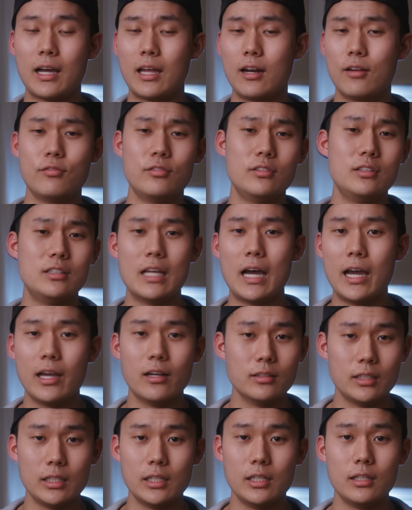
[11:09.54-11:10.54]
kind of
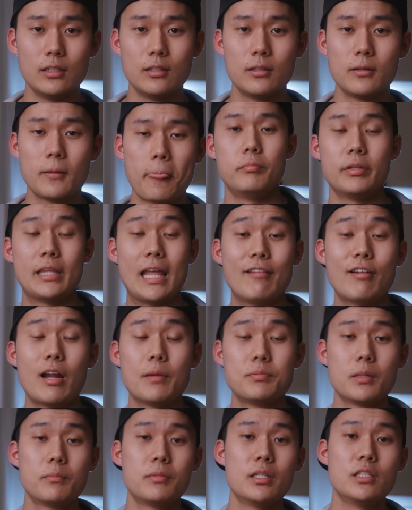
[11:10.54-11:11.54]
dialed in. But that
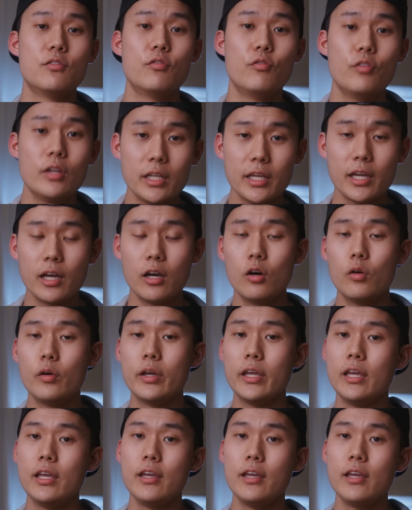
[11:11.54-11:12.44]
wraps up this video.